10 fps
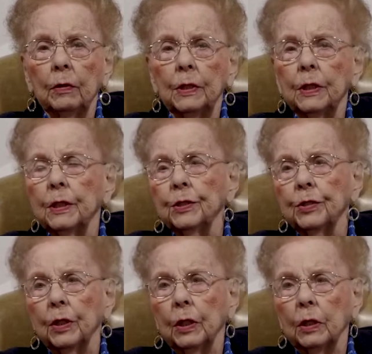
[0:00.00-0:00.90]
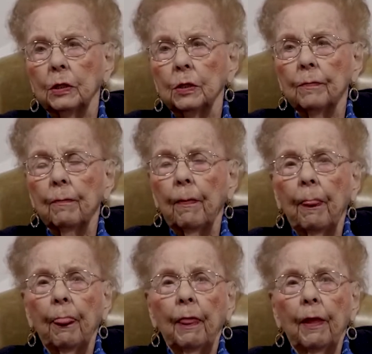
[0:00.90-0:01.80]
T6,
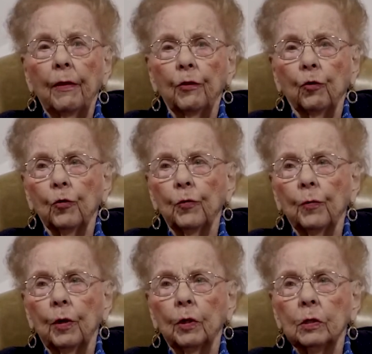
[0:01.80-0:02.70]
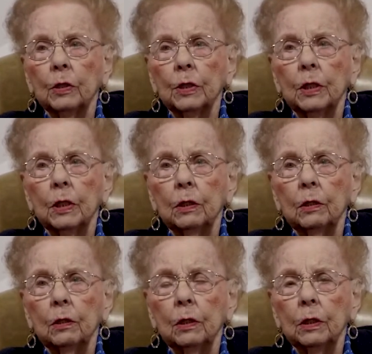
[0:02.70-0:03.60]
the North American's
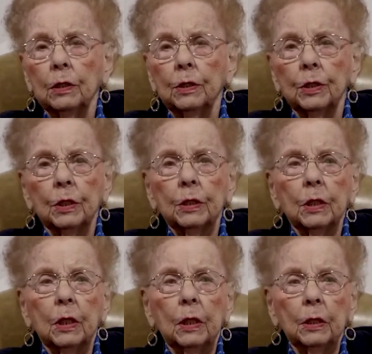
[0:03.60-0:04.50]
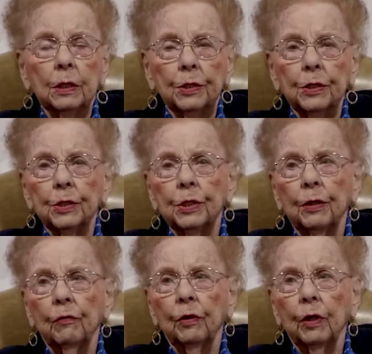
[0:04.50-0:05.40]
T6, and the
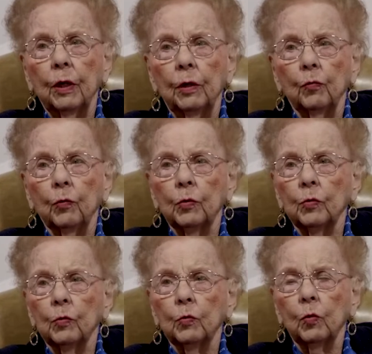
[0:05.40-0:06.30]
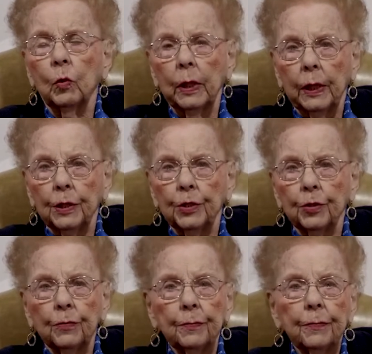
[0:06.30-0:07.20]
C-78, which was twin engine.